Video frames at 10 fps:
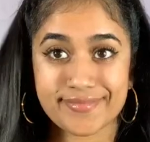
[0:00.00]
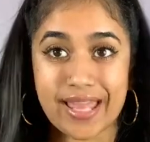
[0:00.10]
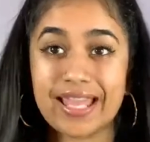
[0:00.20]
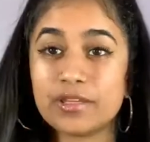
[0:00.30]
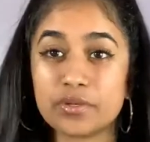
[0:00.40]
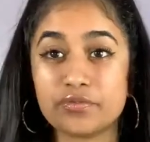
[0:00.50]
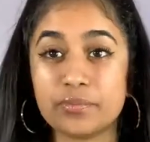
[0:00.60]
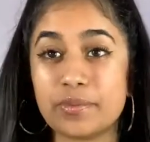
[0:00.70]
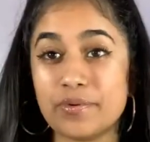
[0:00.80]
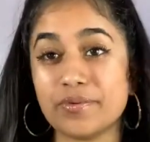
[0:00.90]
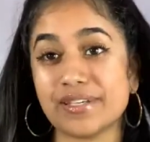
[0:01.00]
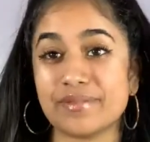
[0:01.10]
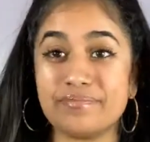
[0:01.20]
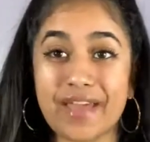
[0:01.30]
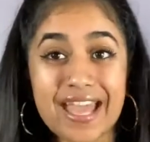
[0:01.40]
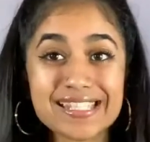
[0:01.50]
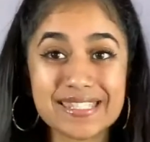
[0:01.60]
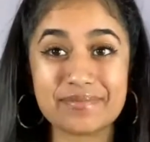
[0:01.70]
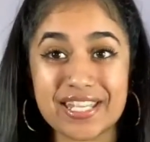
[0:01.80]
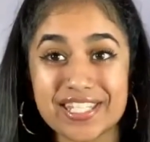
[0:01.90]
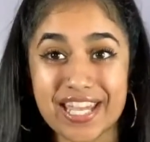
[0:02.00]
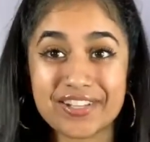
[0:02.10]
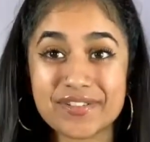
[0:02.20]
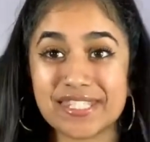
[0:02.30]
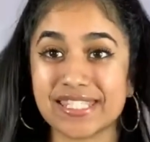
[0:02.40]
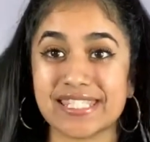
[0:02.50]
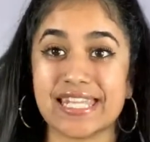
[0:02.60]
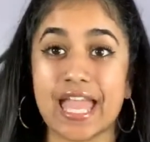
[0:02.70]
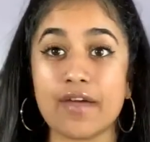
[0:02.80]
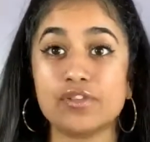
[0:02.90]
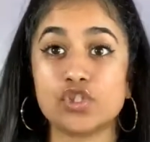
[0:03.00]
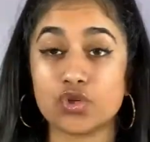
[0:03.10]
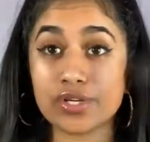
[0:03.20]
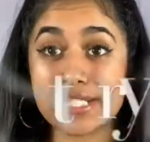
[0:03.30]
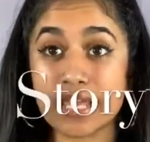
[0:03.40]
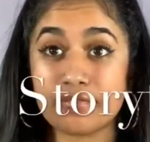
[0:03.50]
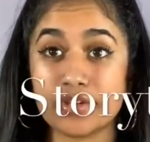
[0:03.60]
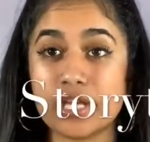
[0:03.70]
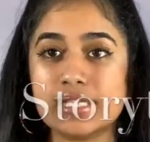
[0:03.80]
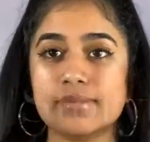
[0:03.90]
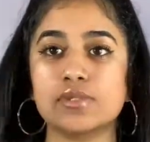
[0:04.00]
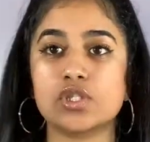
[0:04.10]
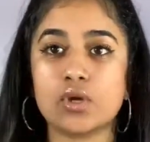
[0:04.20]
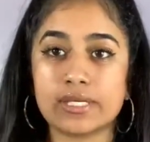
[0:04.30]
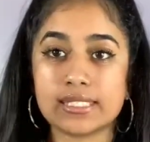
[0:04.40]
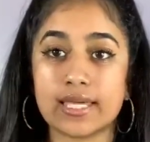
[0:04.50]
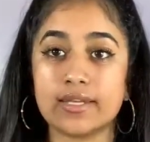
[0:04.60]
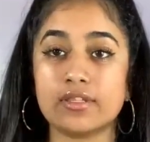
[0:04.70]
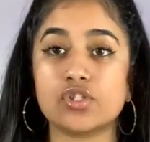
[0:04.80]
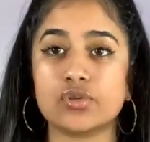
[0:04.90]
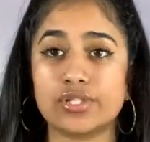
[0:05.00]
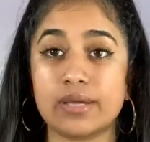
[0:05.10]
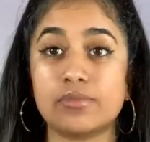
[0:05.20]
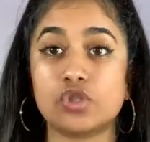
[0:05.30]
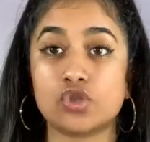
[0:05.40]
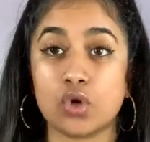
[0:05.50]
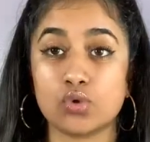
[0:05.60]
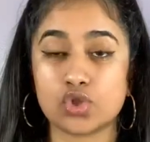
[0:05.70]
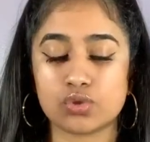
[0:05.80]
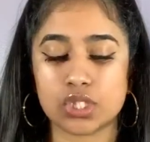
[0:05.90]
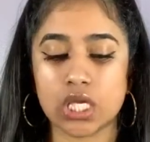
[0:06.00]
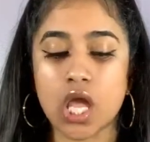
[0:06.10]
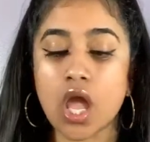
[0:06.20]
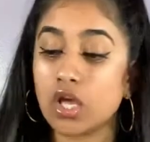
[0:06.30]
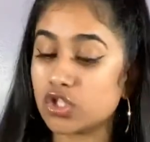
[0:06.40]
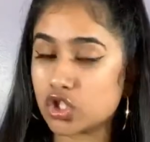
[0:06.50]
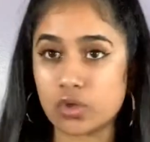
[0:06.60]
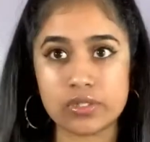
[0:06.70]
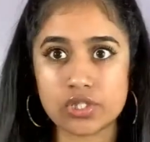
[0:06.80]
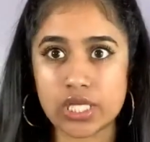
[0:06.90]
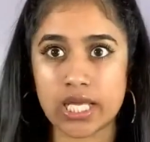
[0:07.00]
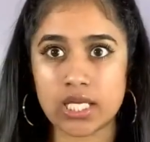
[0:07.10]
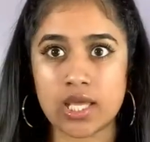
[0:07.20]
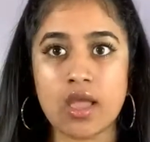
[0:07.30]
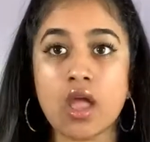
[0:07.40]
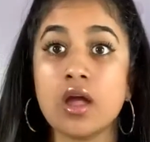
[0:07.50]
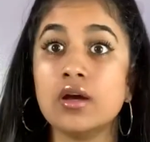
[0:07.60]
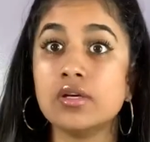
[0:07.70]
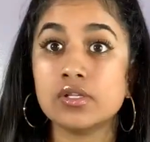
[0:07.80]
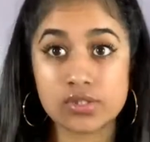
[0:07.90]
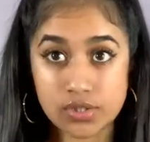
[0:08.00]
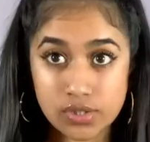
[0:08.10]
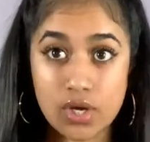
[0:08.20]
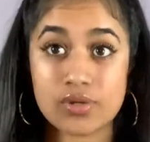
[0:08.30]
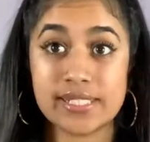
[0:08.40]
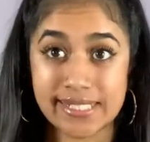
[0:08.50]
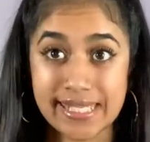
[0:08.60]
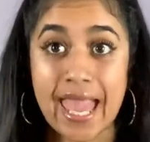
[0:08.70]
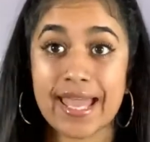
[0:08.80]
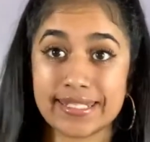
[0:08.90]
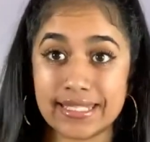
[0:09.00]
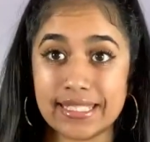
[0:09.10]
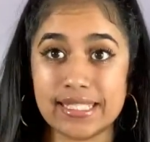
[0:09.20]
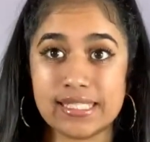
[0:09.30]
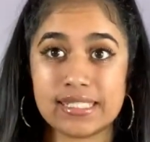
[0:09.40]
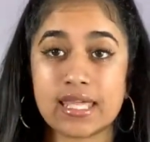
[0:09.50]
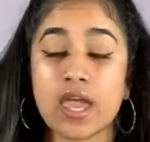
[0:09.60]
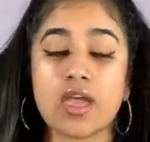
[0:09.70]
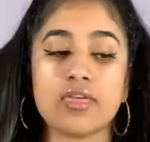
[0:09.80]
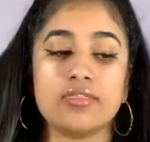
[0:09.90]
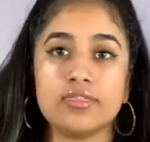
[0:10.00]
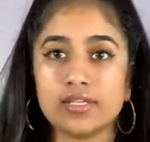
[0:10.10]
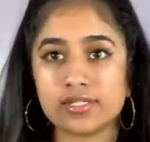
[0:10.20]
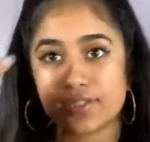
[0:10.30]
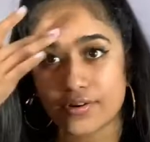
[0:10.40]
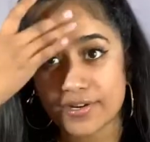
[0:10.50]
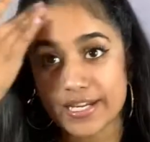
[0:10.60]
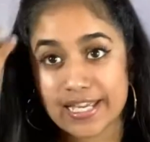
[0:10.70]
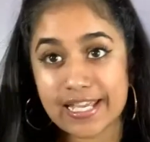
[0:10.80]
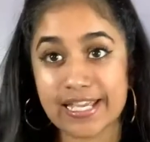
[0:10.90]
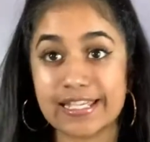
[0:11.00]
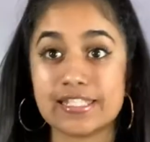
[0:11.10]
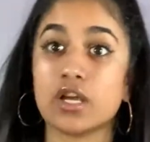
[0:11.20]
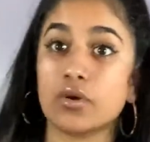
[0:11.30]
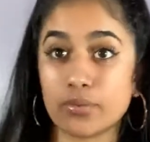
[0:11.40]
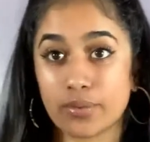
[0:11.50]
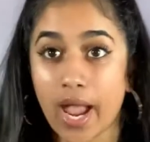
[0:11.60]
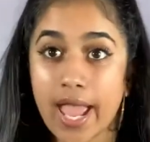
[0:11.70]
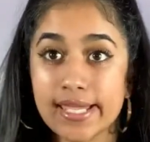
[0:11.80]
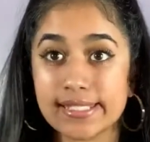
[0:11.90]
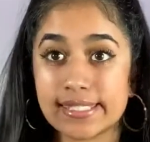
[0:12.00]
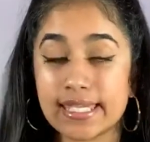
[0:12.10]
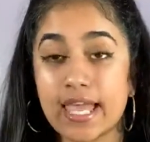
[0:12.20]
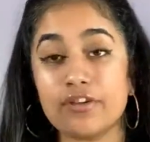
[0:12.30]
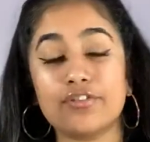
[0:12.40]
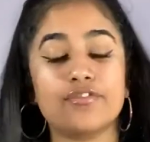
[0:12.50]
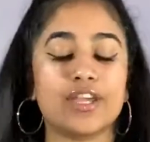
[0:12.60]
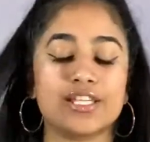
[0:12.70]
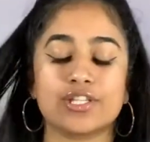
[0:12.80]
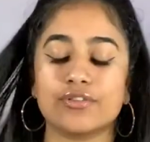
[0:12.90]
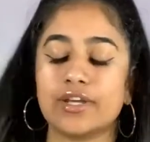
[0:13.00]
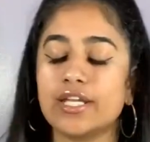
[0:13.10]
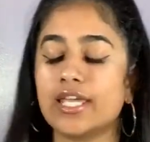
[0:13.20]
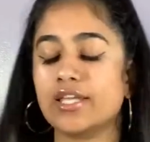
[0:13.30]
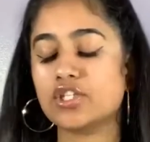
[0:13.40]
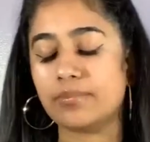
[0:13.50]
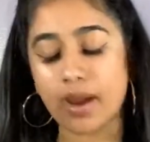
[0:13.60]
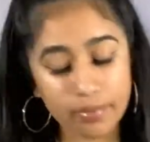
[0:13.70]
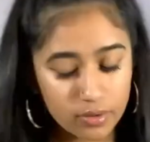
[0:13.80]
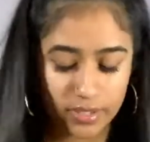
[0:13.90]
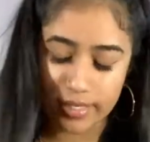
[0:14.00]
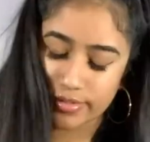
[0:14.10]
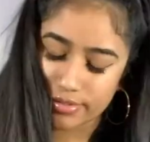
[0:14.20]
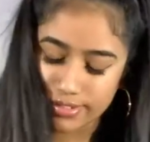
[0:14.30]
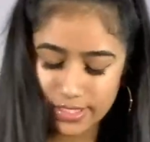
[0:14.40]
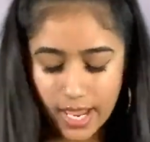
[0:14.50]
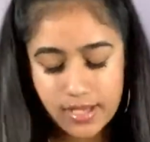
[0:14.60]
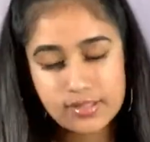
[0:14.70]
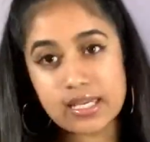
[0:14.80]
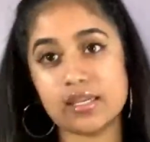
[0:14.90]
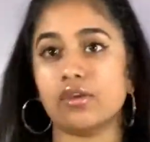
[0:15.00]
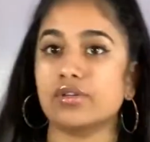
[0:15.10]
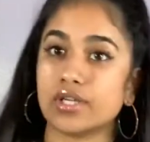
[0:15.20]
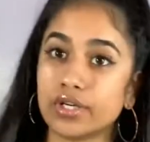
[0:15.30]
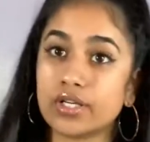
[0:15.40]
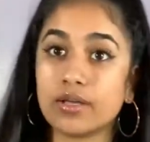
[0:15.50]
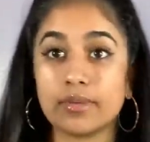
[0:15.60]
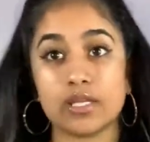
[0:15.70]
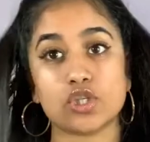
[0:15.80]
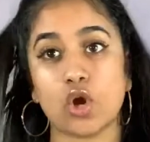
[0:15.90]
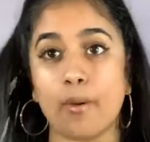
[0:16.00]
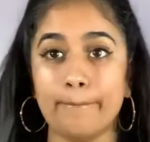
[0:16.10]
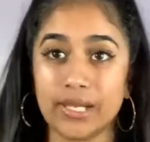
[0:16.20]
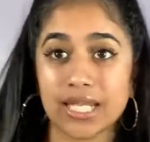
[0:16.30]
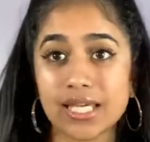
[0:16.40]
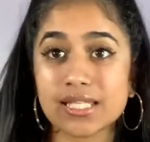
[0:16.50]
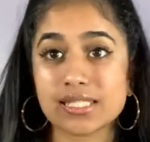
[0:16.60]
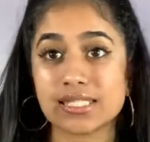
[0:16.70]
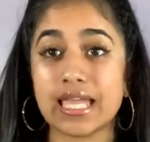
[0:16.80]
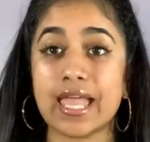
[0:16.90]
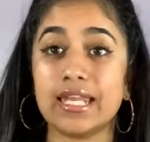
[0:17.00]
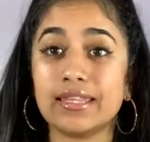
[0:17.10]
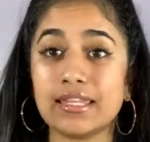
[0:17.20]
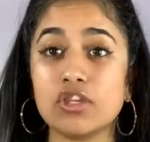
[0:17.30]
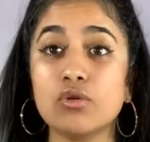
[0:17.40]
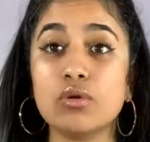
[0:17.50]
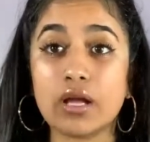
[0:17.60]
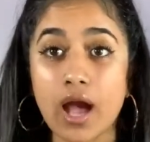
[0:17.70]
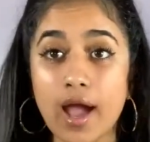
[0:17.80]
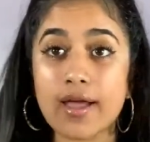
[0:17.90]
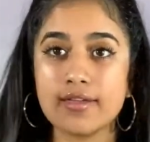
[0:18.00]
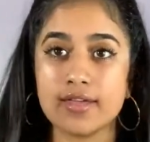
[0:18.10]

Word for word: Hello beautiful people, welcome back to my channel. So today I have a story time for you guys. I'm so excited. This story time is so juicy, so entertaining, so scandalous. This story is crazy. I don't know if you guys are ready. Get your popcorn, get your snacks, get your turnip. get your blunts, get anything you got